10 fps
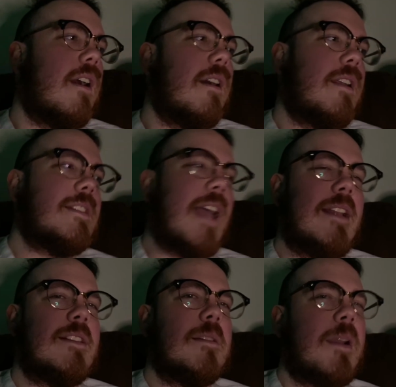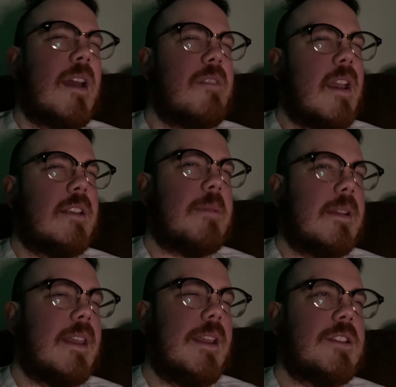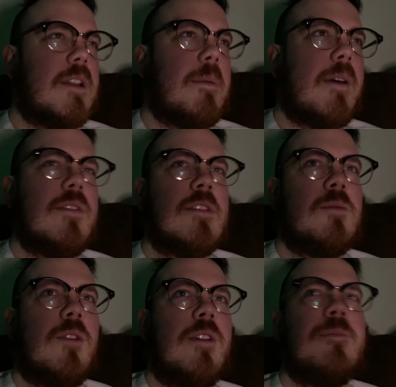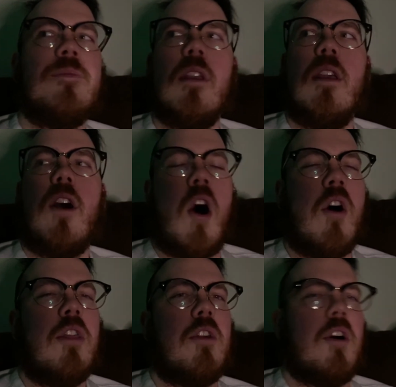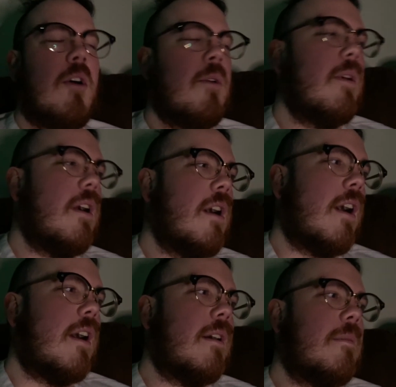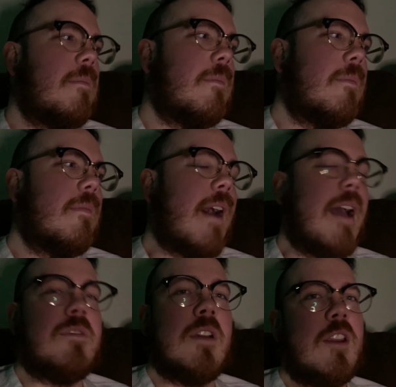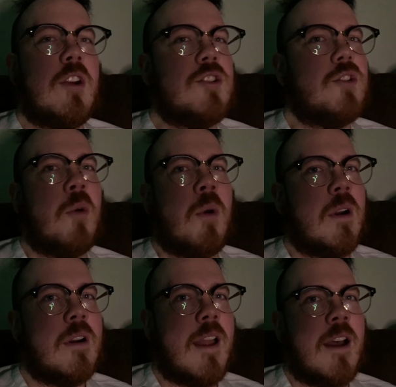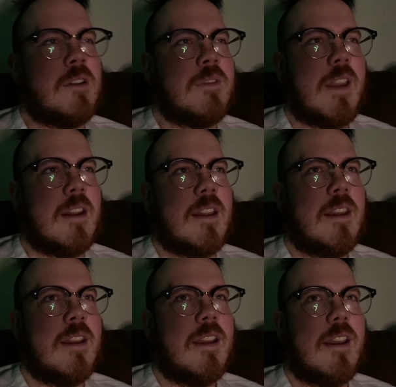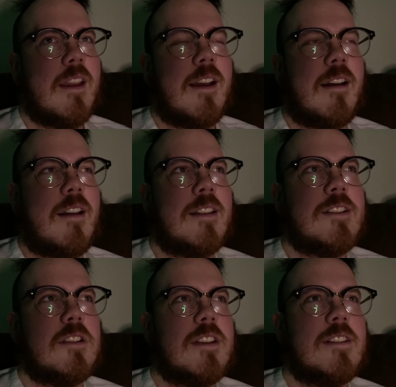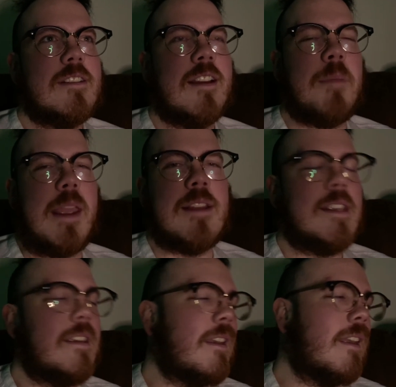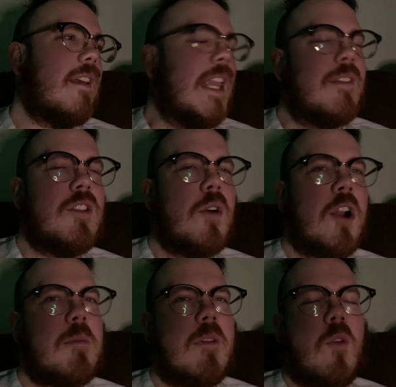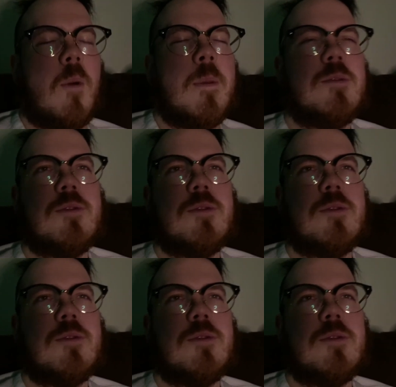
because I had some kind of expectation about this one. Although, I fucking adore Elle Fanning. She's amazing. Even though her performance was